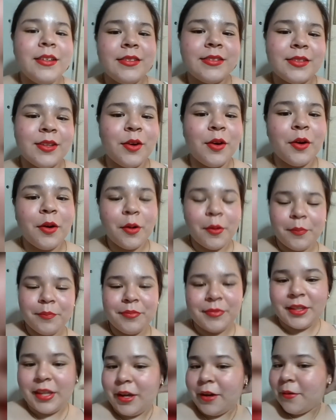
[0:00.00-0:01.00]
So
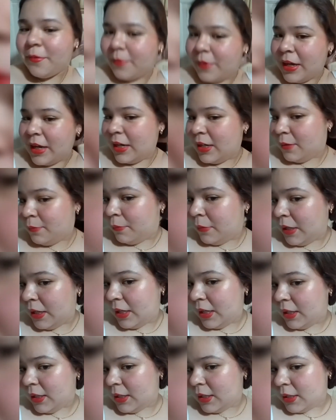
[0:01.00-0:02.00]
yeah, I
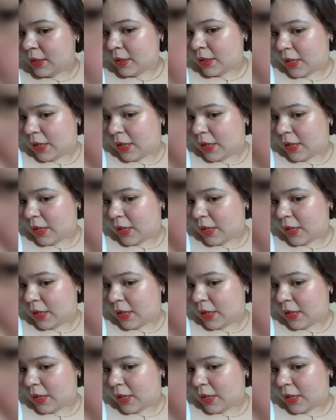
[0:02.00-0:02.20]
make